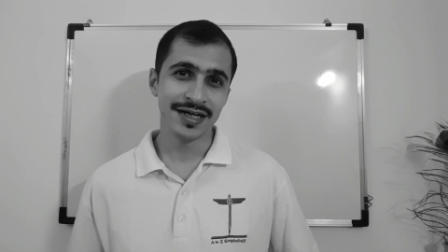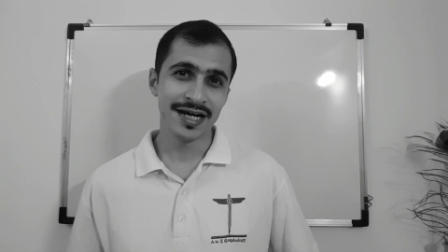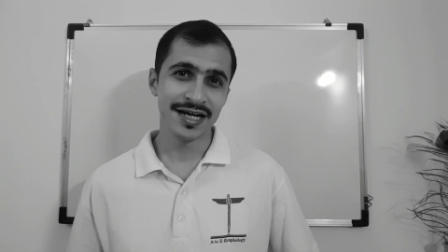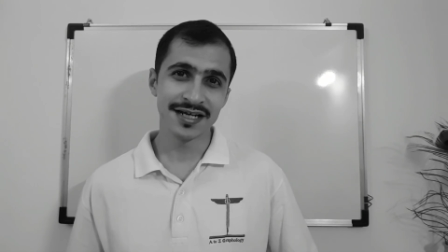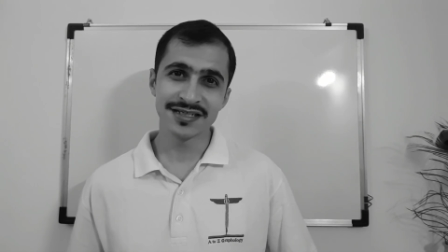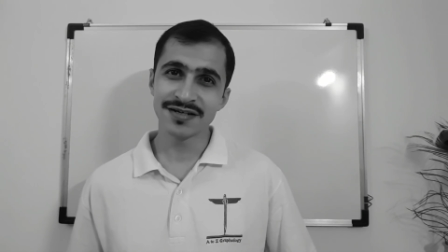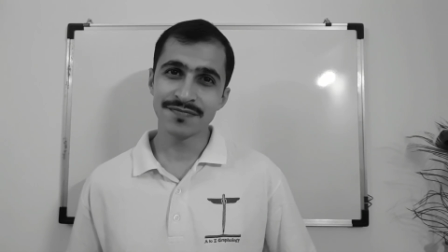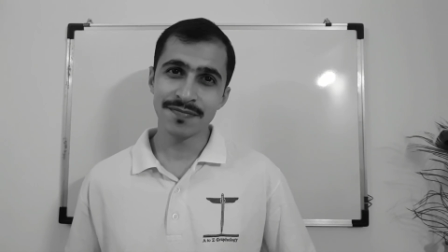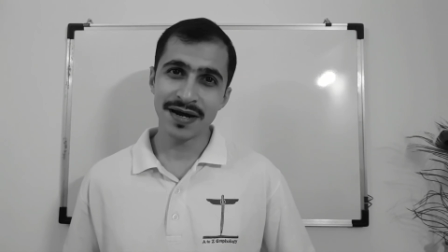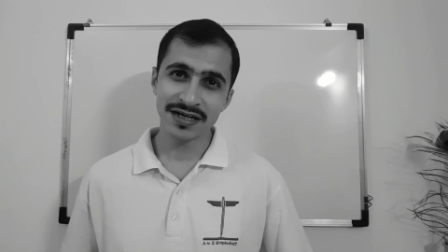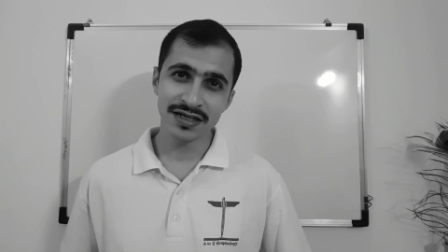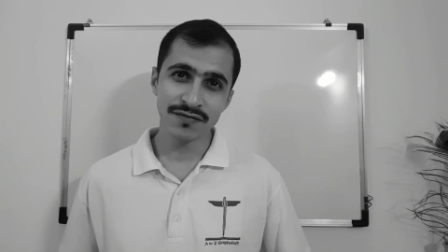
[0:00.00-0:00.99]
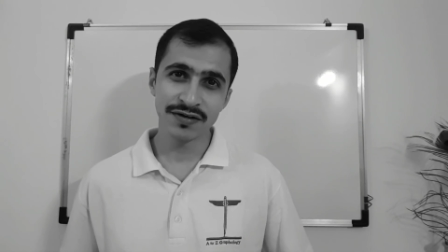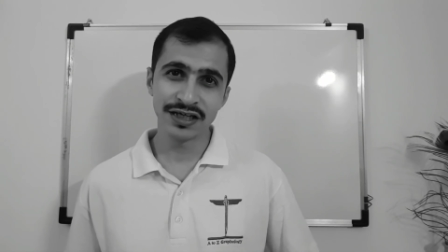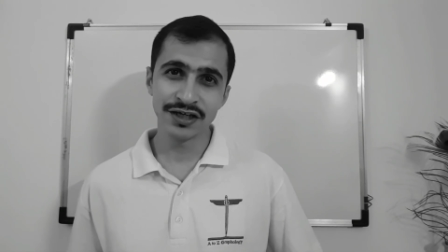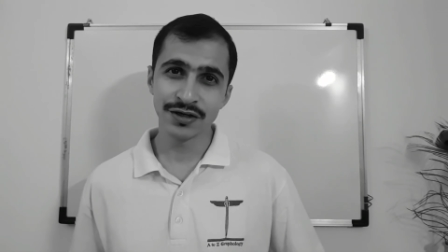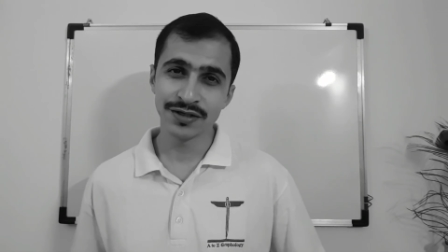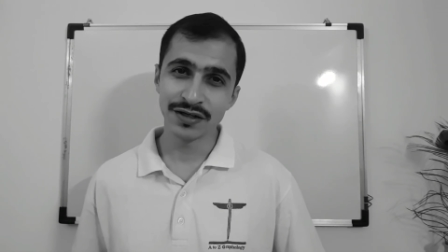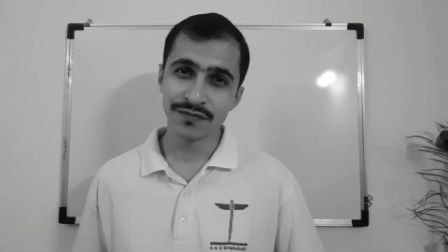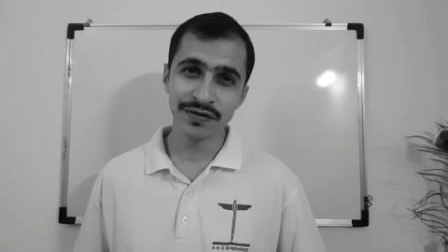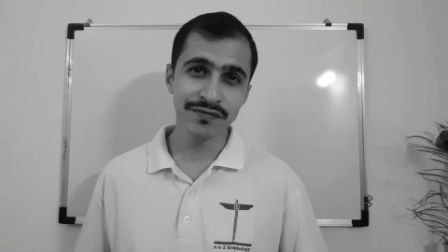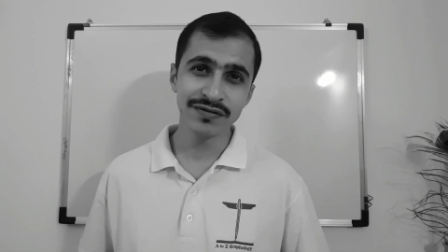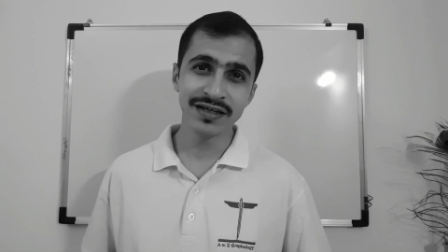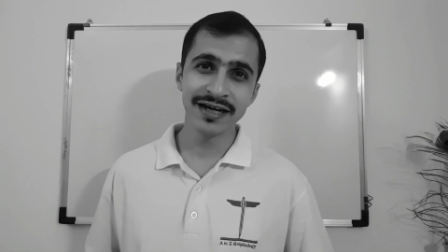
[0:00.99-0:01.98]
It doesn't matter whether you are in the
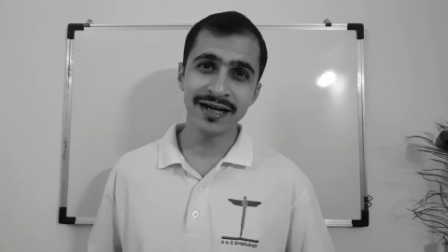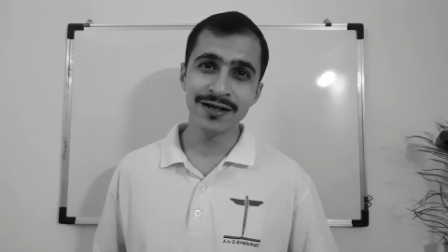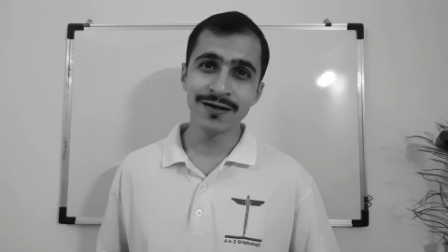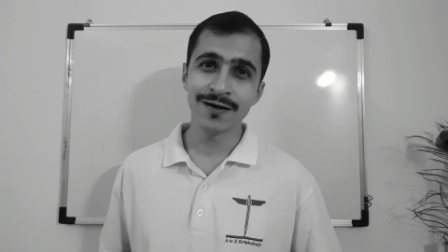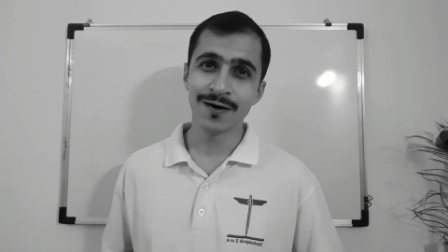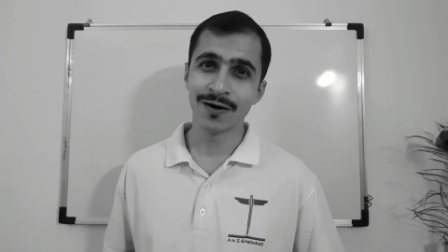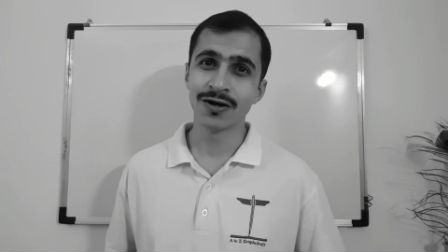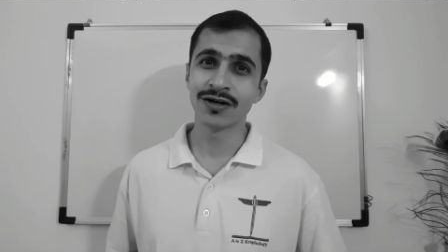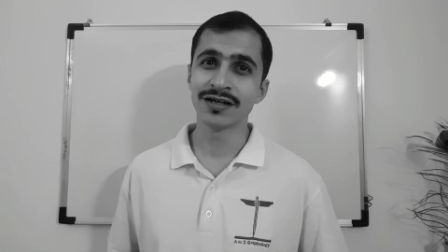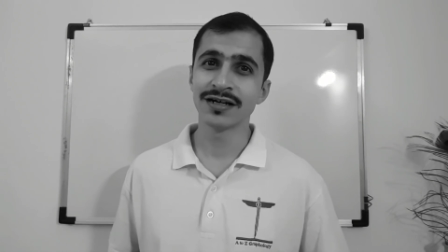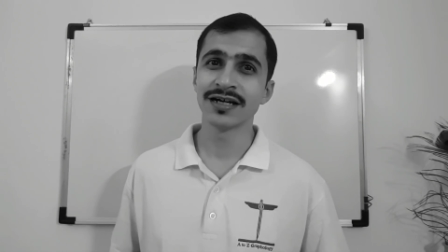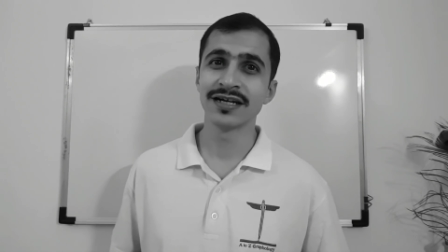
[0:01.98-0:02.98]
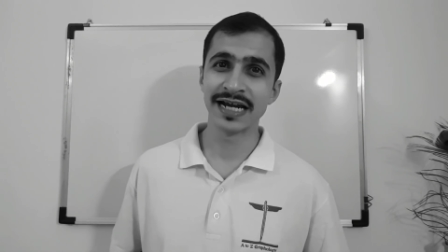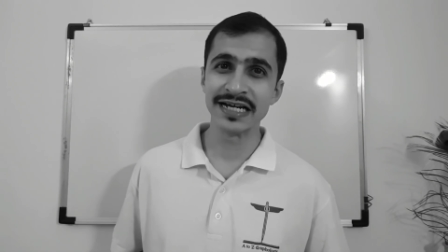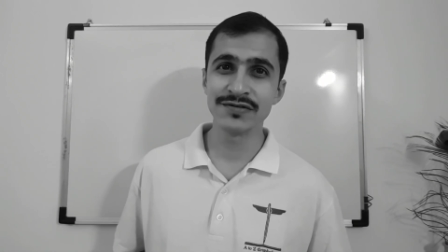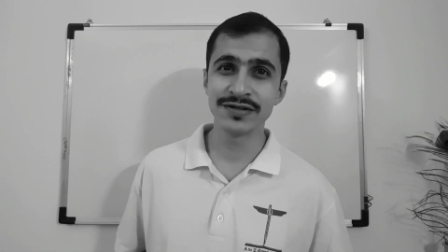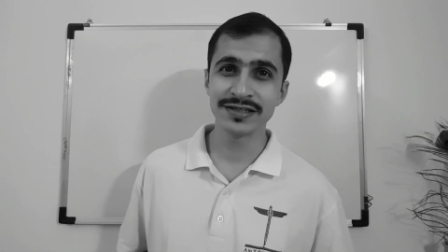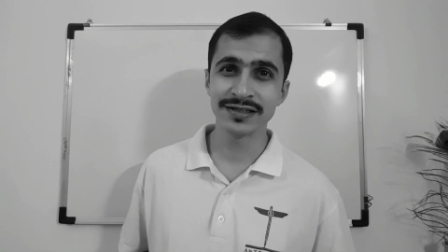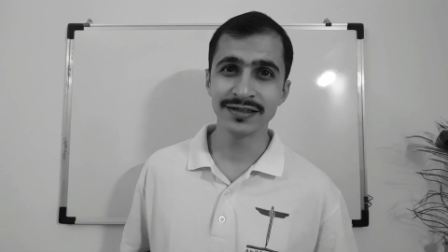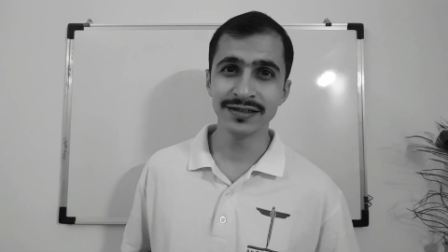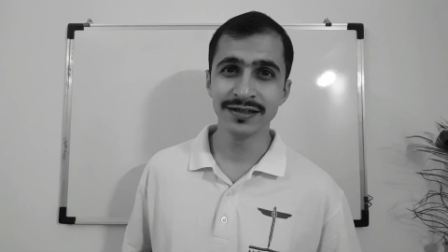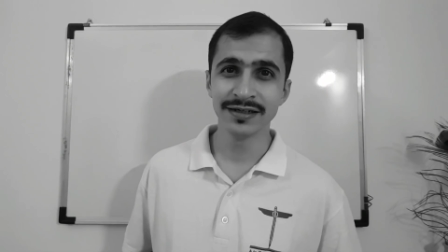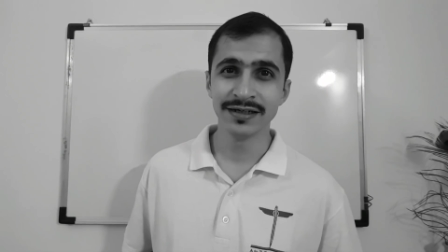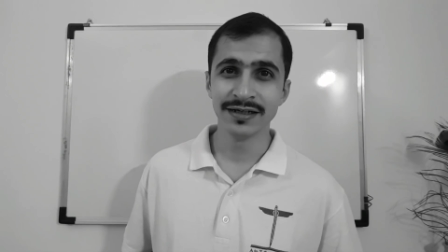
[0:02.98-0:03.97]
fifth grade or
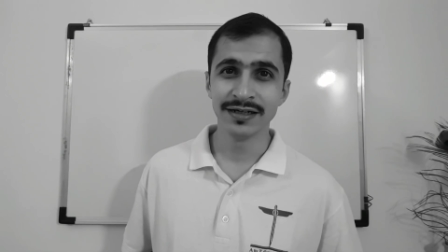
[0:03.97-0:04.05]
graduation.